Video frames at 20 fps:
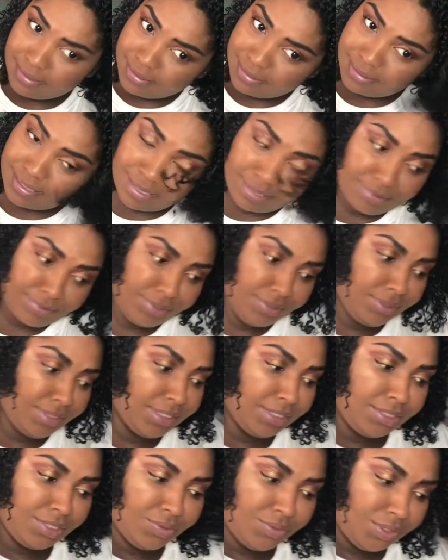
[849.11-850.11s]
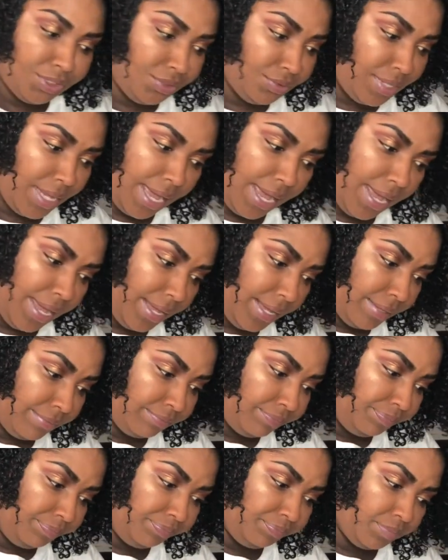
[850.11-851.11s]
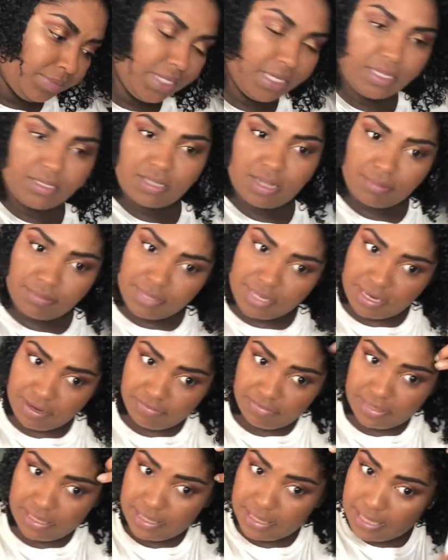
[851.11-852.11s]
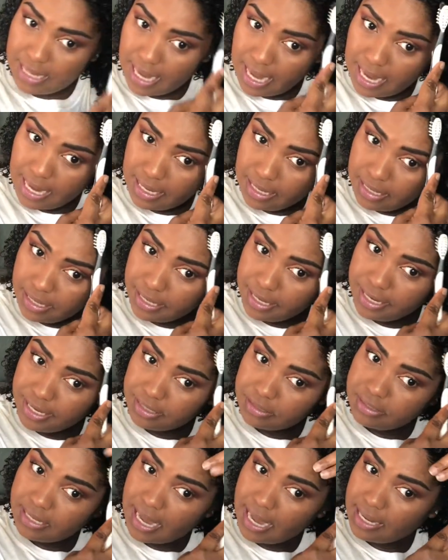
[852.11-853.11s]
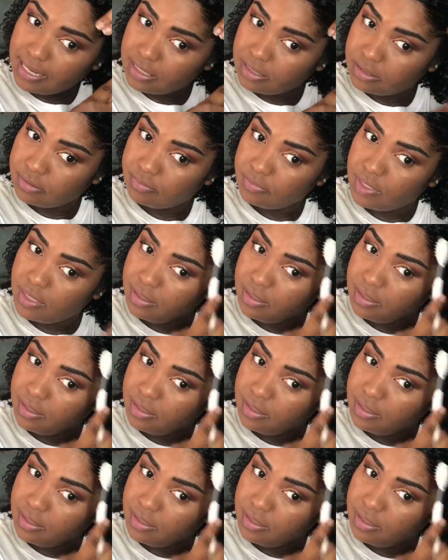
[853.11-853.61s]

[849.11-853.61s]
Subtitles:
So you just do what you can, because I'm definitely not a hairstylist.